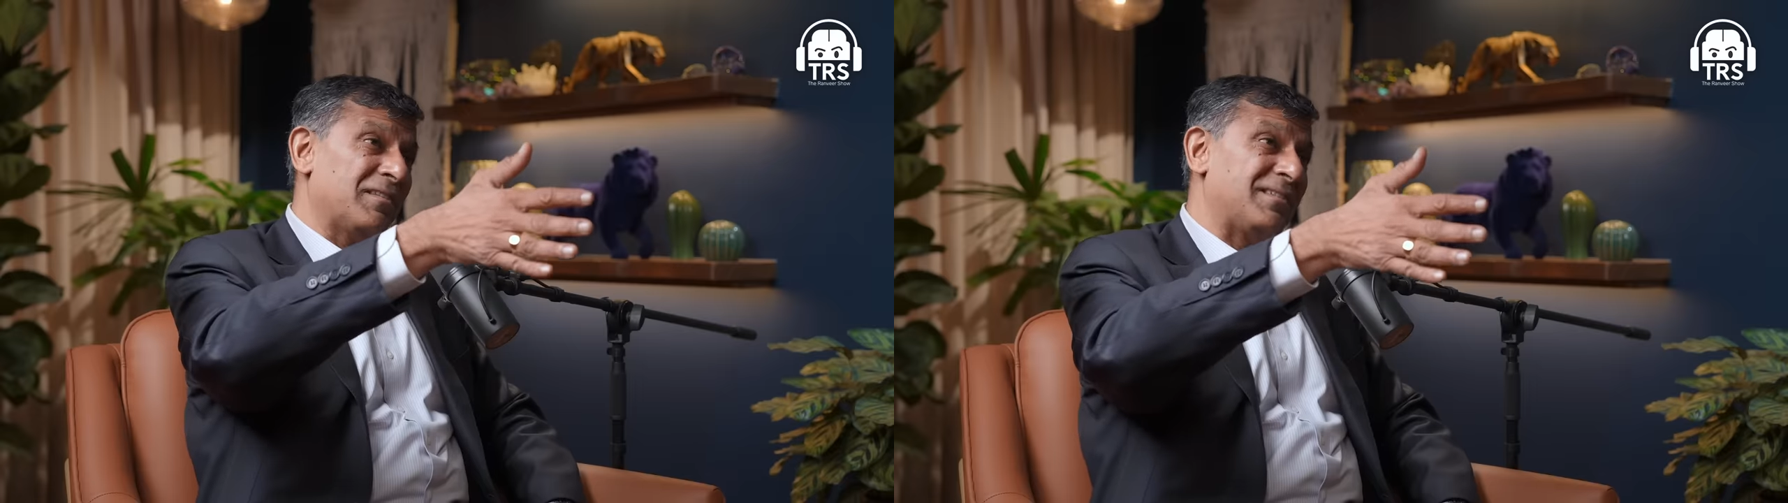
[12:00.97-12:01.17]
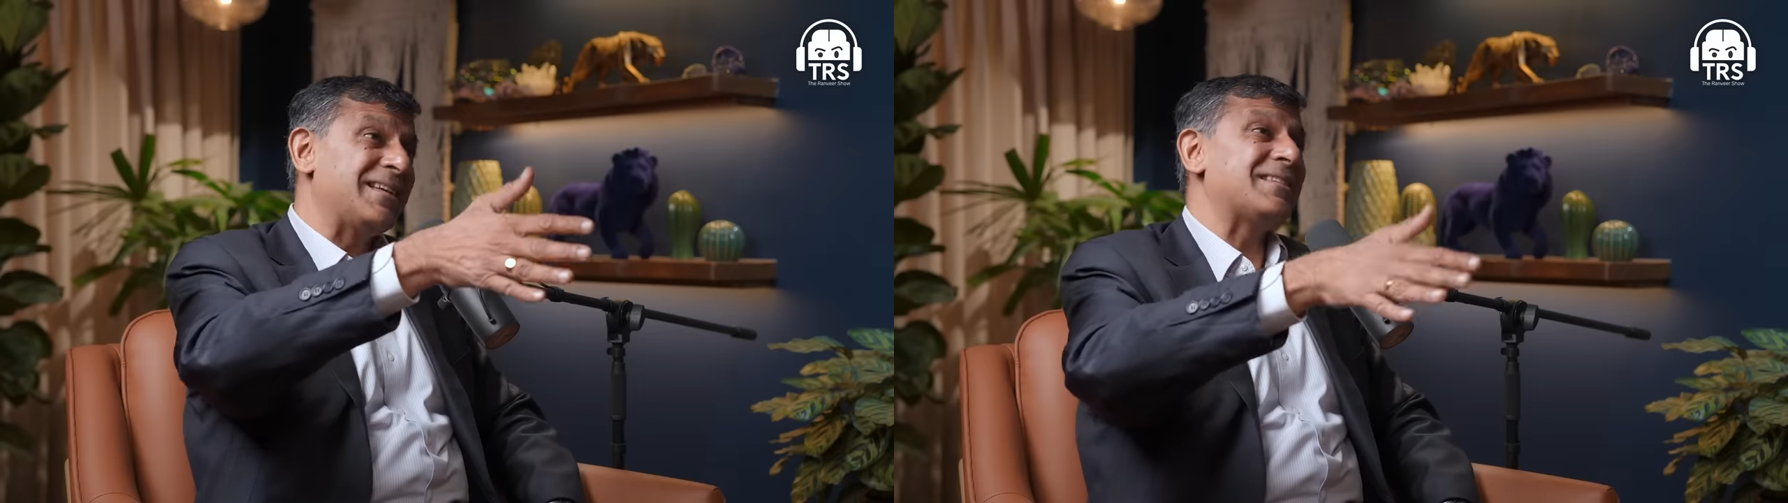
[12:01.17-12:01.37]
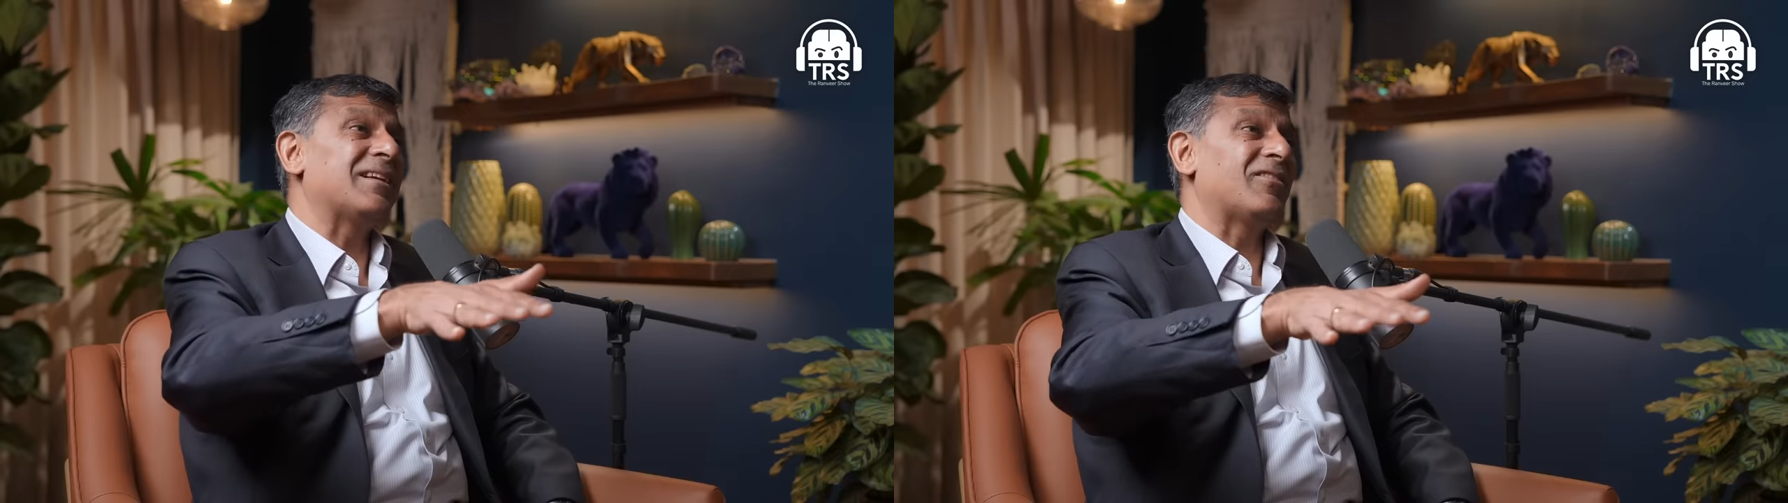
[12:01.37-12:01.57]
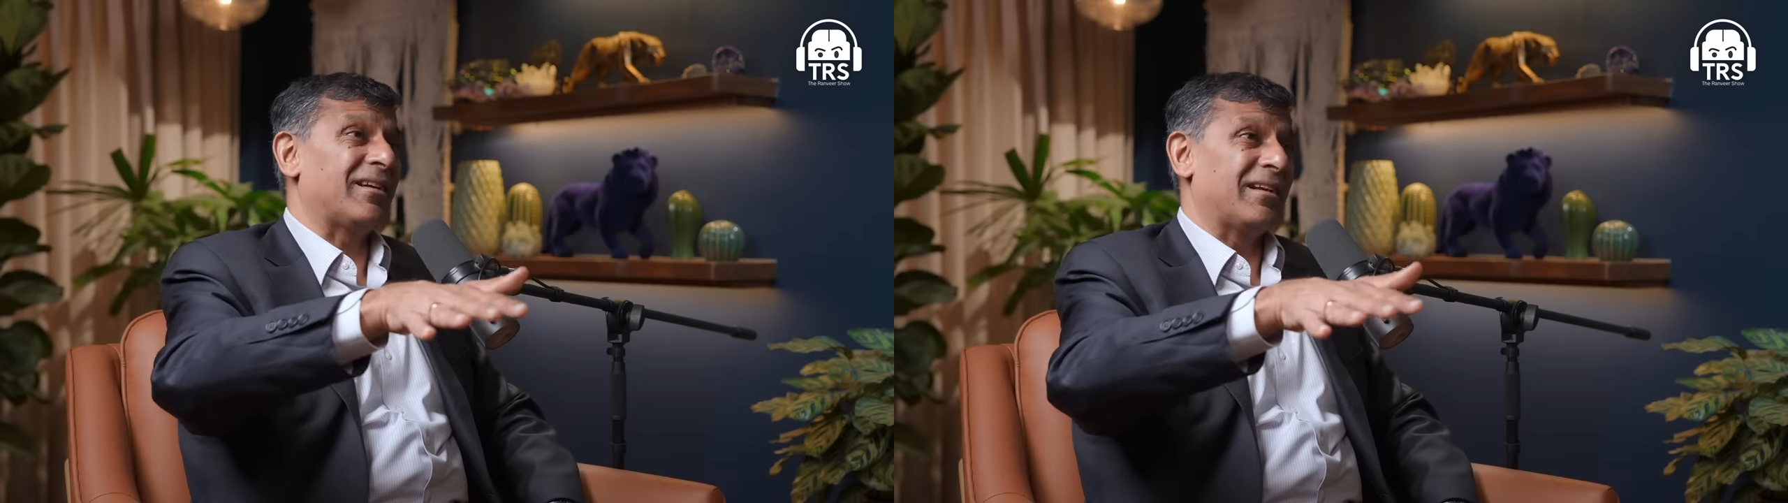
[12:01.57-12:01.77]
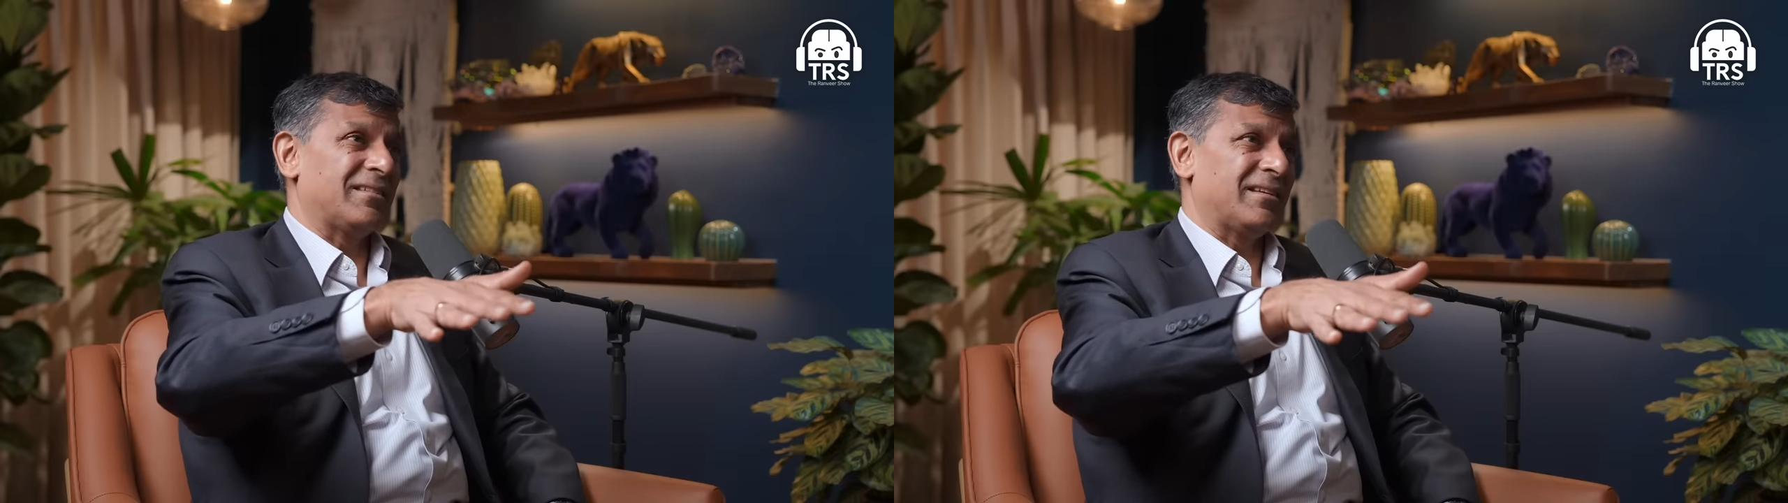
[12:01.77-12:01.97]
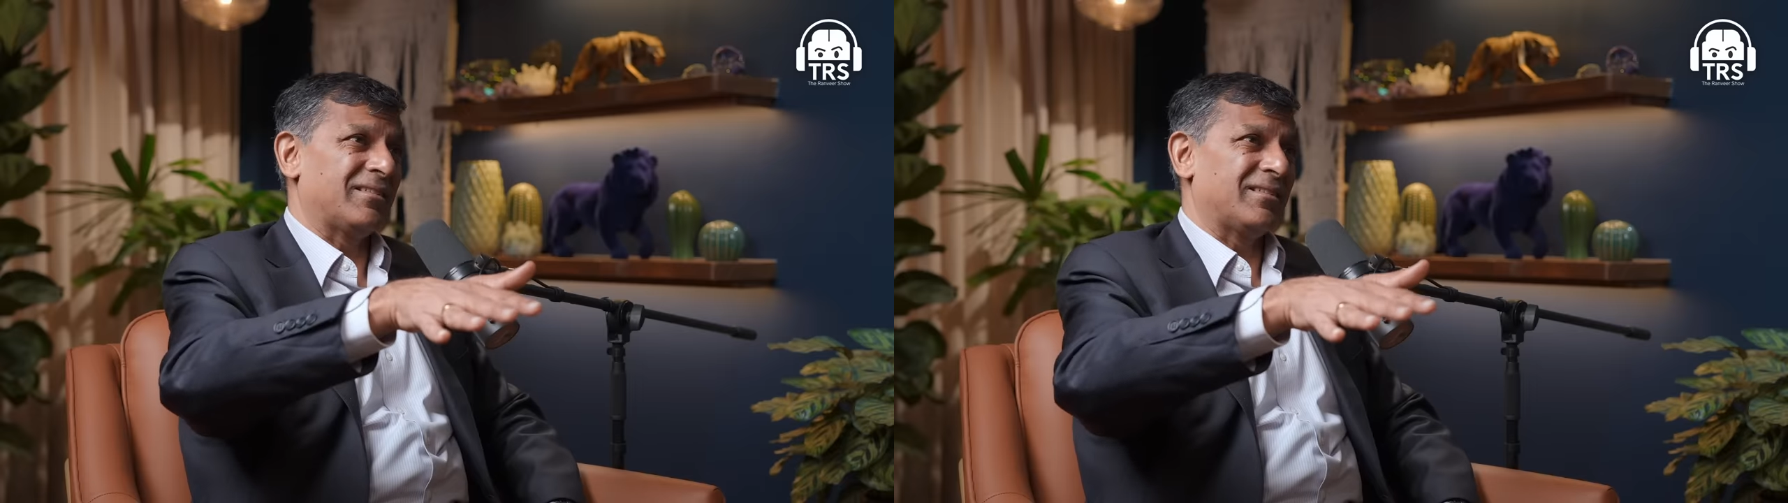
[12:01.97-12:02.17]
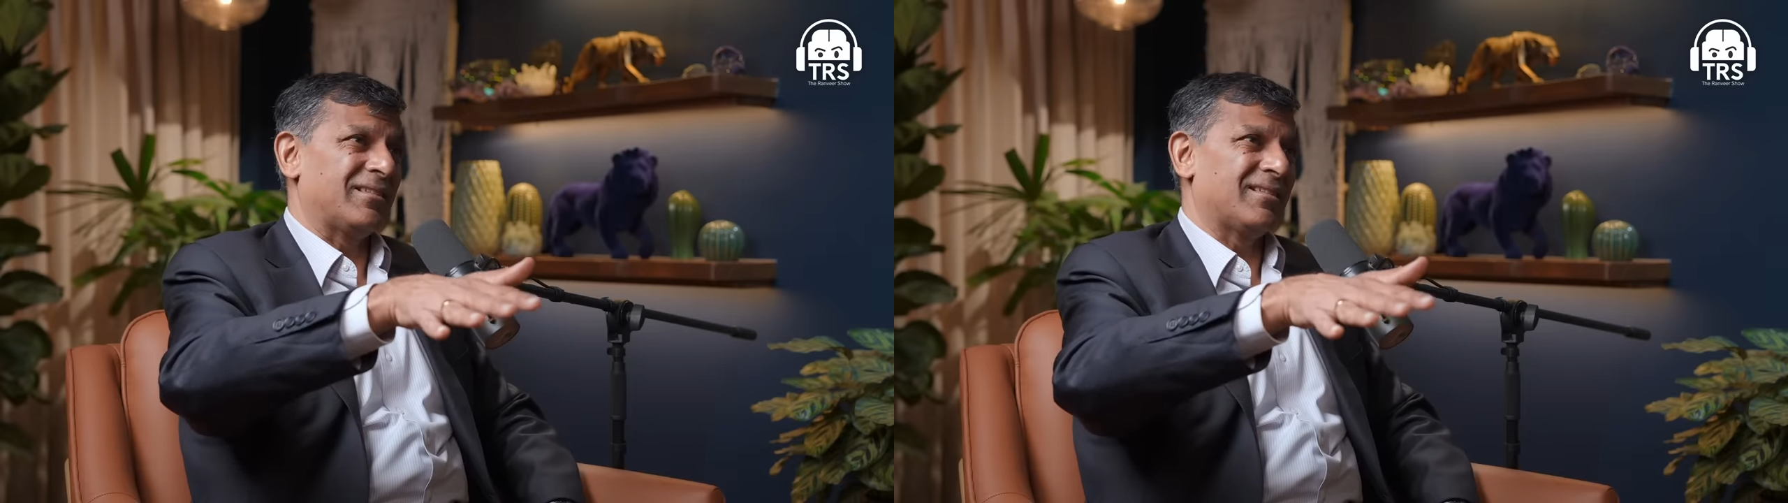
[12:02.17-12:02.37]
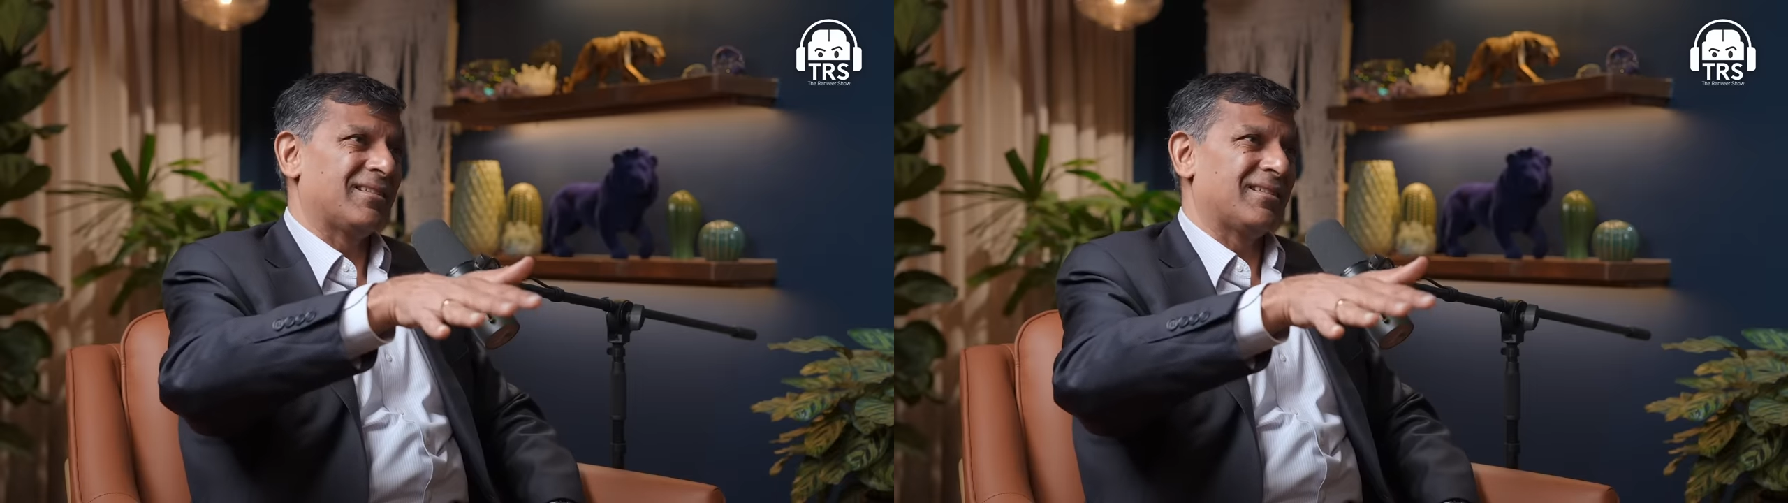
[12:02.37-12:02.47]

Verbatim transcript: is decentralization.